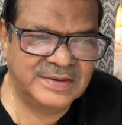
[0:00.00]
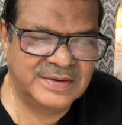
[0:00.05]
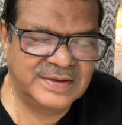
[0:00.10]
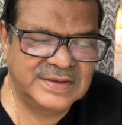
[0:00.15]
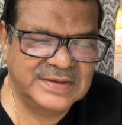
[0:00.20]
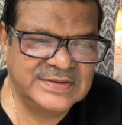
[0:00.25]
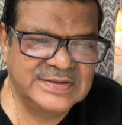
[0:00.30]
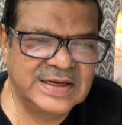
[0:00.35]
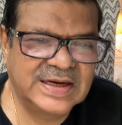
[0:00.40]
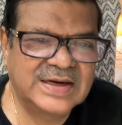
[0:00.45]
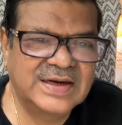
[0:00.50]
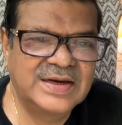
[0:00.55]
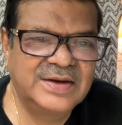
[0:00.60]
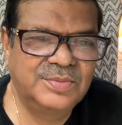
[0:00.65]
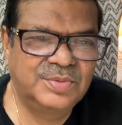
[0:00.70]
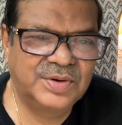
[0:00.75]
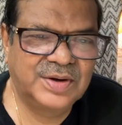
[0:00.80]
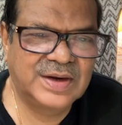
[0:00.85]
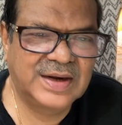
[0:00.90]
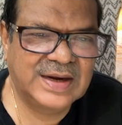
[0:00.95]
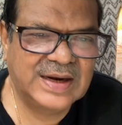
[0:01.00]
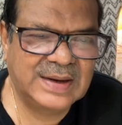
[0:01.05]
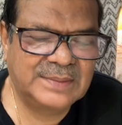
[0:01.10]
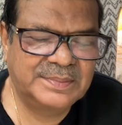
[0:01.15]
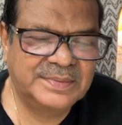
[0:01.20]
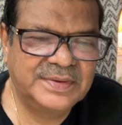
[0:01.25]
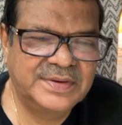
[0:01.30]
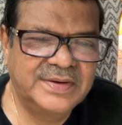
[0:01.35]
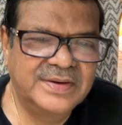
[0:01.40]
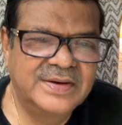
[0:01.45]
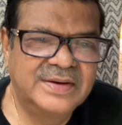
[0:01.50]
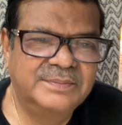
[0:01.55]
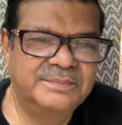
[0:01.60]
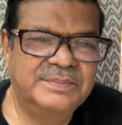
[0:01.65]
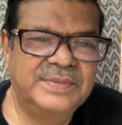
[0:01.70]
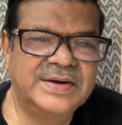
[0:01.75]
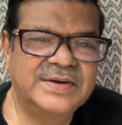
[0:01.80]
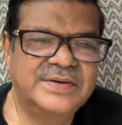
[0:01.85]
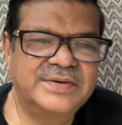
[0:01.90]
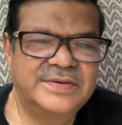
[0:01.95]
exactly what will happen,
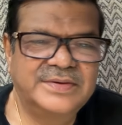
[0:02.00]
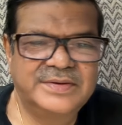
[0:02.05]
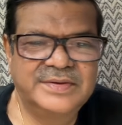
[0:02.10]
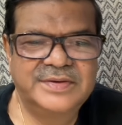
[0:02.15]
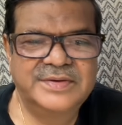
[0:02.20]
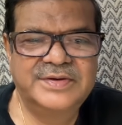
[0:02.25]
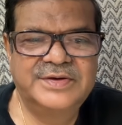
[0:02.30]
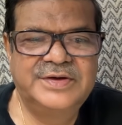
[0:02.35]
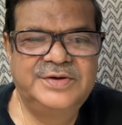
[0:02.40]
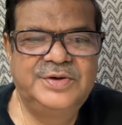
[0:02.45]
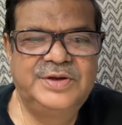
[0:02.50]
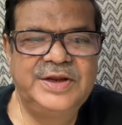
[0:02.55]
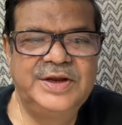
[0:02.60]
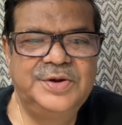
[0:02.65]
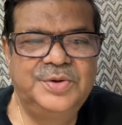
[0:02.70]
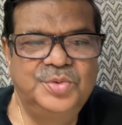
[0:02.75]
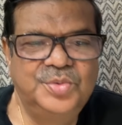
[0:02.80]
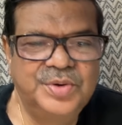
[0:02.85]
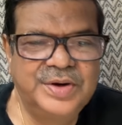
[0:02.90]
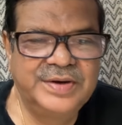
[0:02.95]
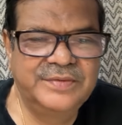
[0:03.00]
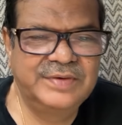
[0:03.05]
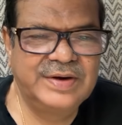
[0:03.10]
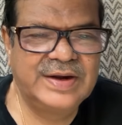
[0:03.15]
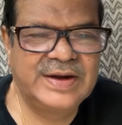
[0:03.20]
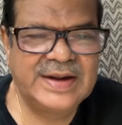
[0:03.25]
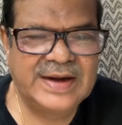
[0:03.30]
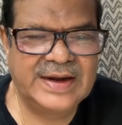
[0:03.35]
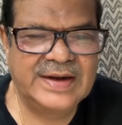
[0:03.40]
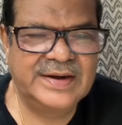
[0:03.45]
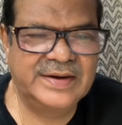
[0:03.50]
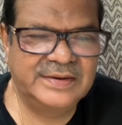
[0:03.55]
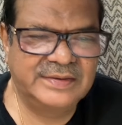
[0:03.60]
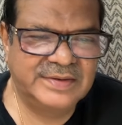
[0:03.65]
but they do give a trend.